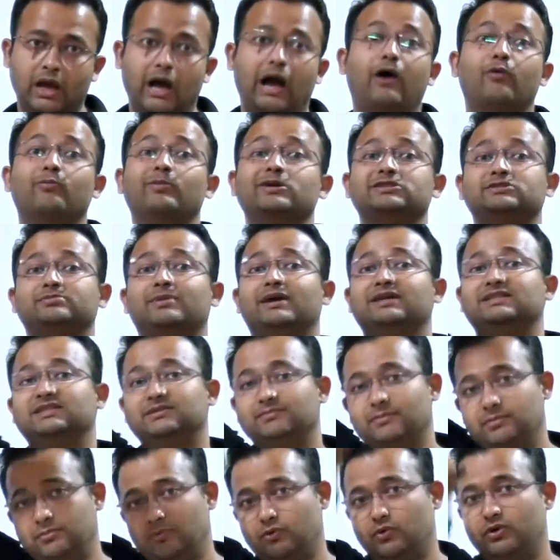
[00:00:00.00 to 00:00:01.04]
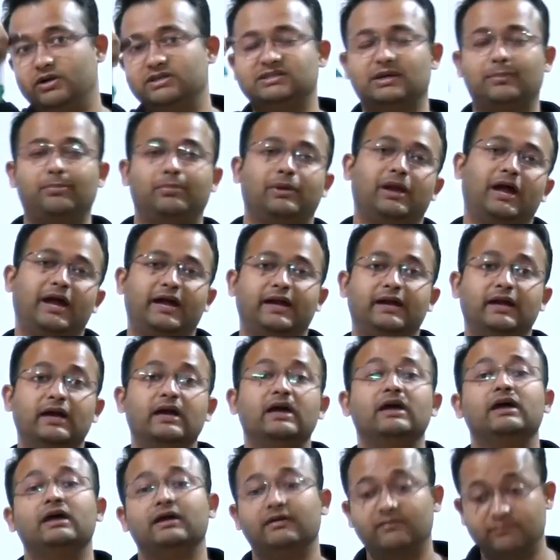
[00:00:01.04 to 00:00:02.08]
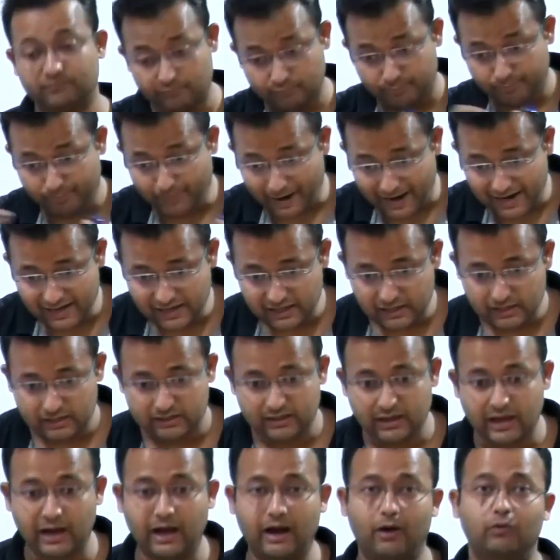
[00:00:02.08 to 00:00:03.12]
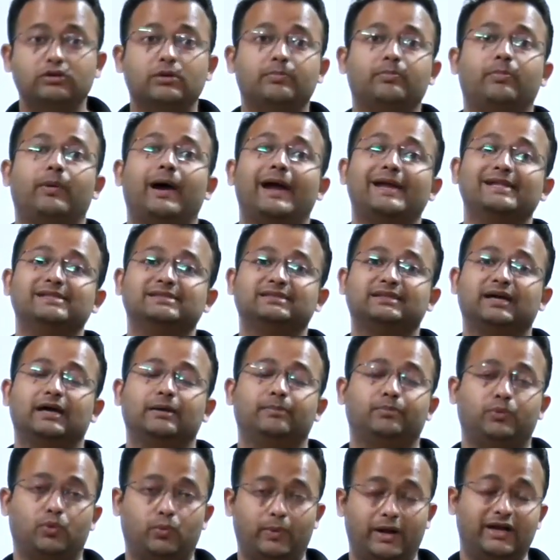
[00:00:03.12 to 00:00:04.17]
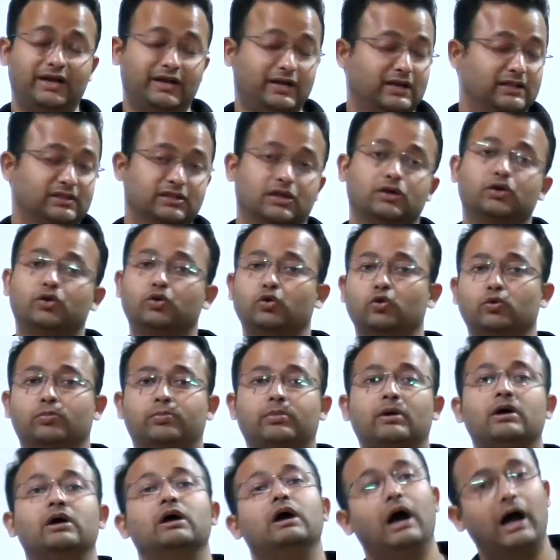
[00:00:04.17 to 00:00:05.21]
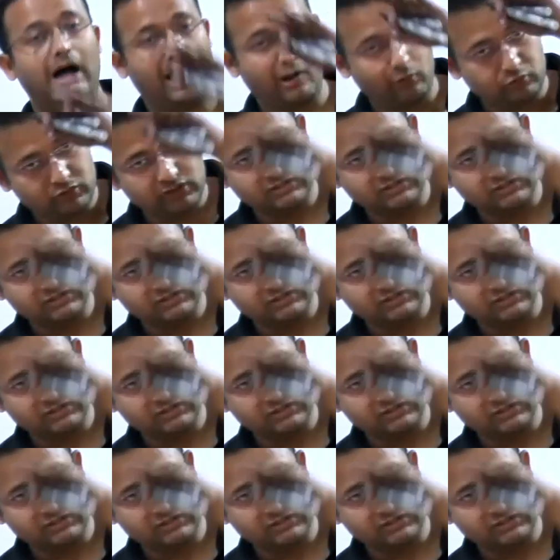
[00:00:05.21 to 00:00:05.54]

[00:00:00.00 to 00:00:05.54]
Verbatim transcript: how much maximum load is applied pile, how the piles are provided in the group, how